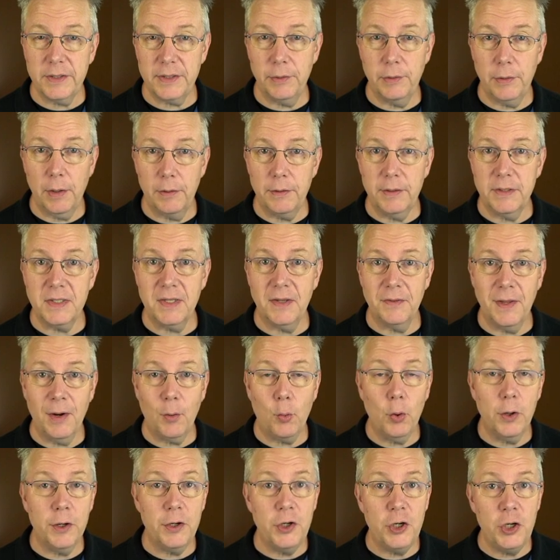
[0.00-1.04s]
notice that there
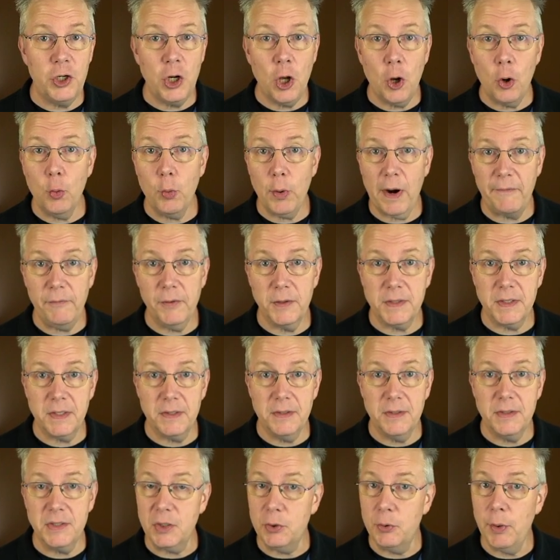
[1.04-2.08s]
were no
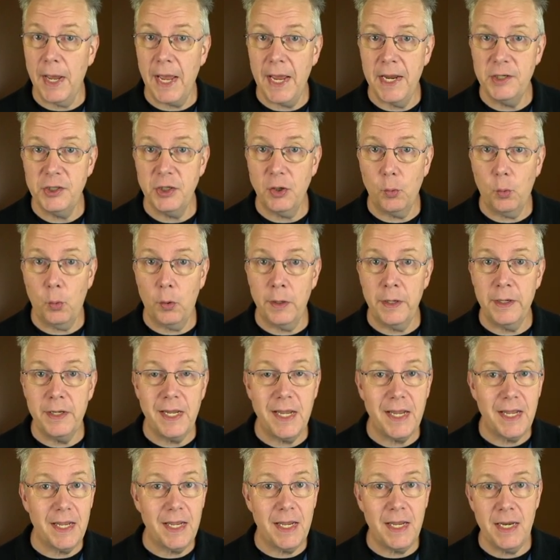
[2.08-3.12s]
references to agent 1
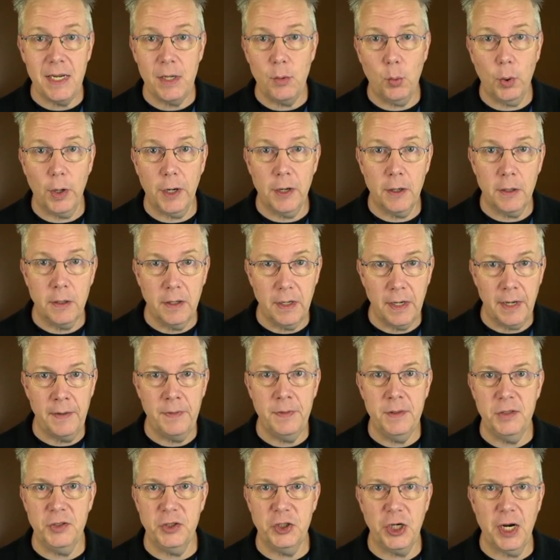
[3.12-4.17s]
anywhere in
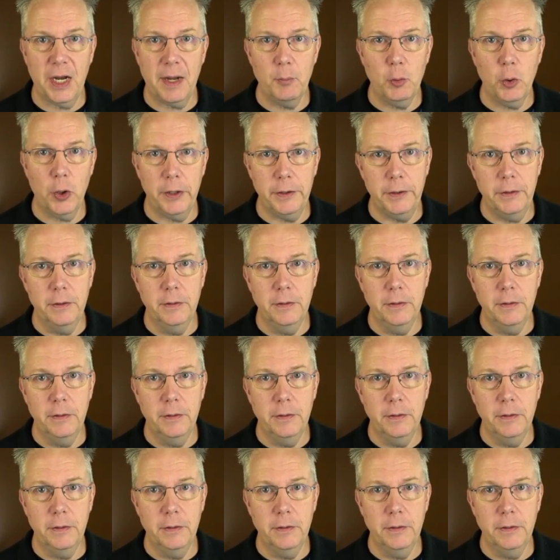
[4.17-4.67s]
this job run.